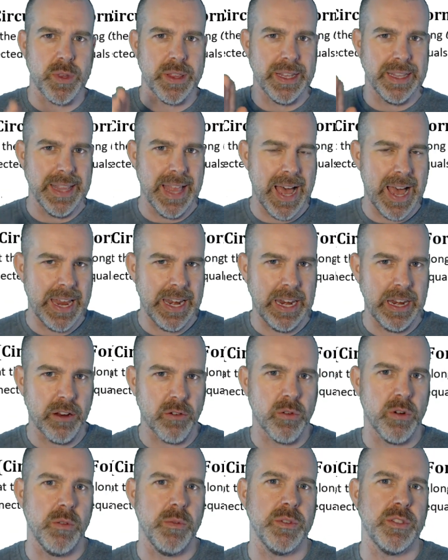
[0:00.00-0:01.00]
where the line
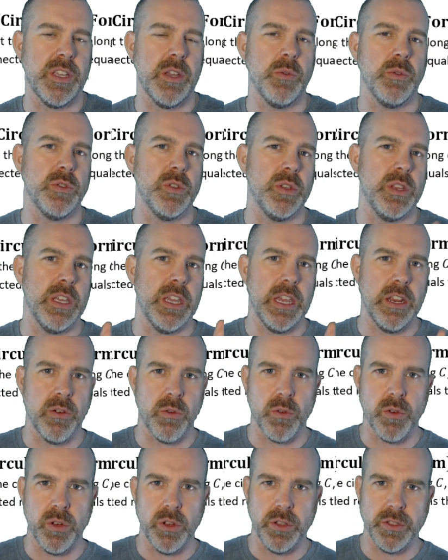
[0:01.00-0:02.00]
integral was equal to the
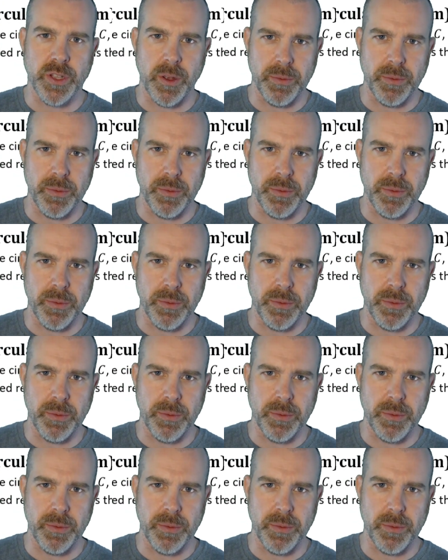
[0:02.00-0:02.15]
integral,